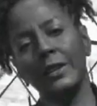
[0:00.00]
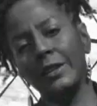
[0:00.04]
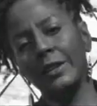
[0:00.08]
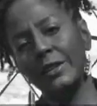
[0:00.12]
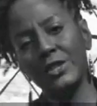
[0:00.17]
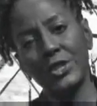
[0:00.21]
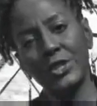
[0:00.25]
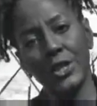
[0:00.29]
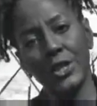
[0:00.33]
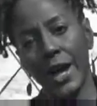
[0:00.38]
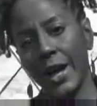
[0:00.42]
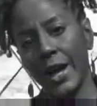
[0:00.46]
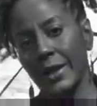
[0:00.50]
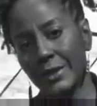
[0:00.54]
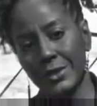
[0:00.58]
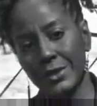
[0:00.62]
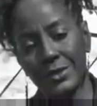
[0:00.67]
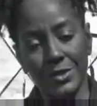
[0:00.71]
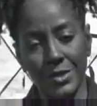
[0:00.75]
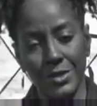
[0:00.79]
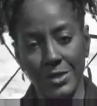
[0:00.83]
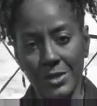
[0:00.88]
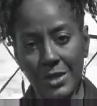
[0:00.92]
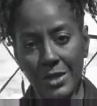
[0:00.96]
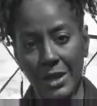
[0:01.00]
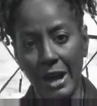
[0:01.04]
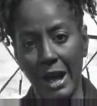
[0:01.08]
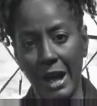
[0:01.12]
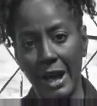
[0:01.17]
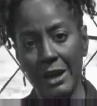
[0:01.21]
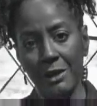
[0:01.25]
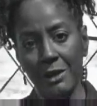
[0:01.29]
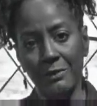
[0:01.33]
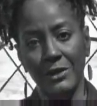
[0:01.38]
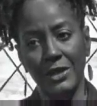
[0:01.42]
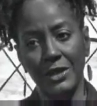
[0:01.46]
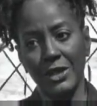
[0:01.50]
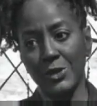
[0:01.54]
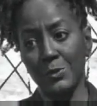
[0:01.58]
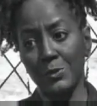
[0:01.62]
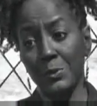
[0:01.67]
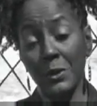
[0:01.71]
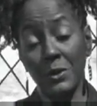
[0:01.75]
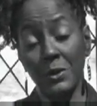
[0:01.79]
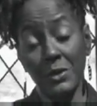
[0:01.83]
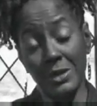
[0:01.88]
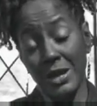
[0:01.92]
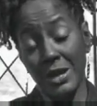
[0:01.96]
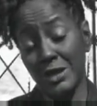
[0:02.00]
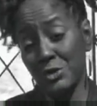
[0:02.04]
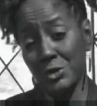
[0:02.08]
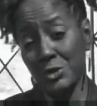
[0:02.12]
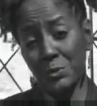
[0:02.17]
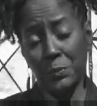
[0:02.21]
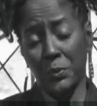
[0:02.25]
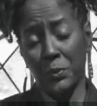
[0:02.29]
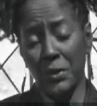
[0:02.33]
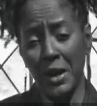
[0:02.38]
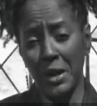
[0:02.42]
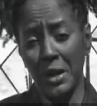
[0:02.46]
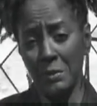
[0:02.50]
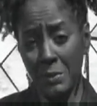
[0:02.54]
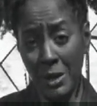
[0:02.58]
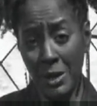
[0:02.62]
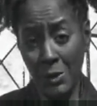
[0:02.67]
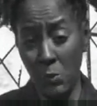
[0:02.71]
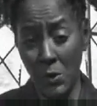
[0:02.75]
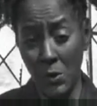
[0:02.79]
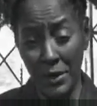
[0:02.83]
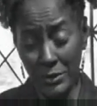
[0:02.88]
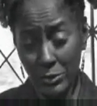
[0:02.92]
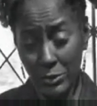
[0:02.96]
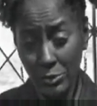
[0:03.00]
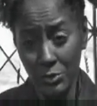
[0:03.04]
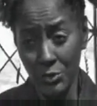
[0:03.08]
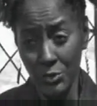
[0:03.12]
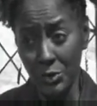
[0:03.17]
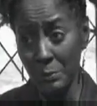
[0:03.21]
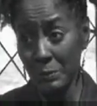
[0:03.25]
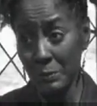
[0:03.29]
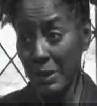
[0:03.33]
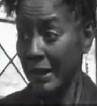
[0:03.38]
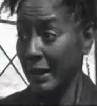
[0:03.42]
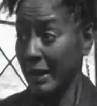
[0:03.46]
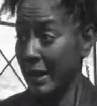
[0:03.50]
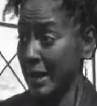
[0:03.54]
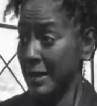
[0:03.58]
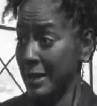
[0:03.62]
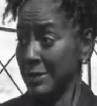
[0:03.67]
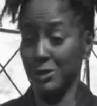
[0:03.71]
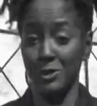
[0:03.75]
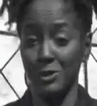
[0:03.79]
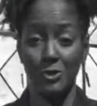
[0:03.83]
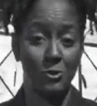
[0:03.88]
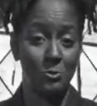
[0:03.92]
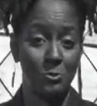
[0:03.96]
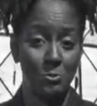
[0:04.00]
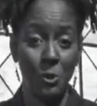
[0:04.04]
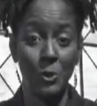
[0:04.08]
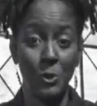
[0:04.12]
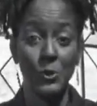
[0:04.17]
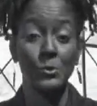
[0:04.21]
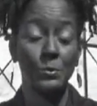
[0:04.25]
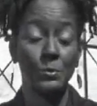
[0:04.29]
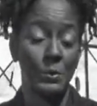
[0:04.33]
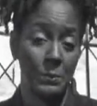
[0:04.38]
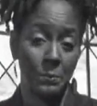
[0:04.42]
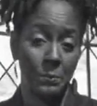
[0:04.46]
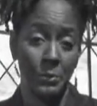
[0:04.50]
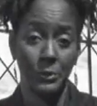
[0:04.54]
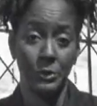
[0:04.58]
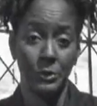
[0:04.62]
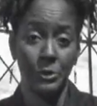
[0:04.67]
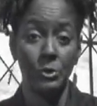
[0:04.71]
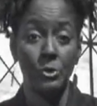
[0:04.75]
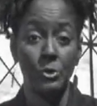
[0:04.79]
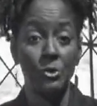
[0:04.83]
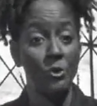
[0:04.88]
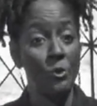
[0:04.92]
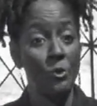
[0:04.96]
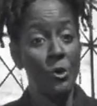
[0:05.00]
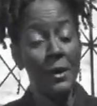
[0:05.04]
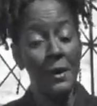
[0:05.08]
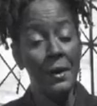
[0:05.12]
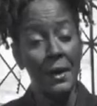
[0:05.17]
any challenges that I ever experienced, I just prayed my way through them like I assume most people do who